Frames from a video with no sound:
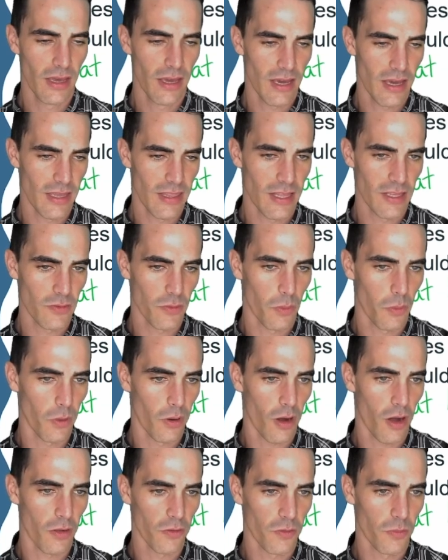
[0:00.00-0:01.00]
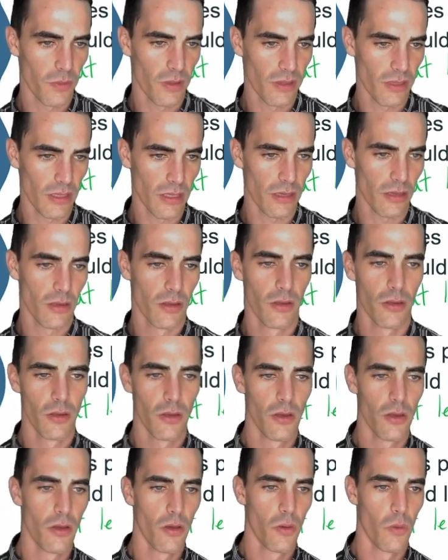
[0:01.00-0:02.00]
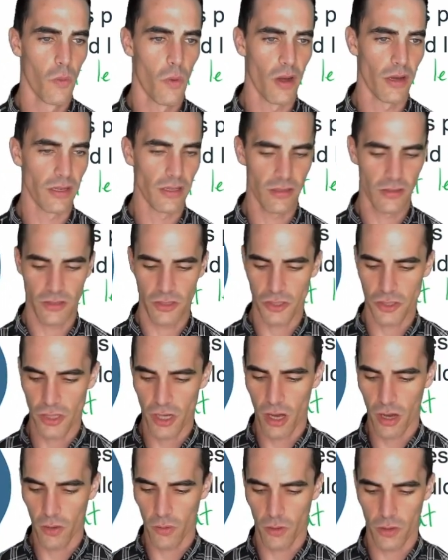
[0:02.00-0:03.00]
And that's what we're ultimately wanting to show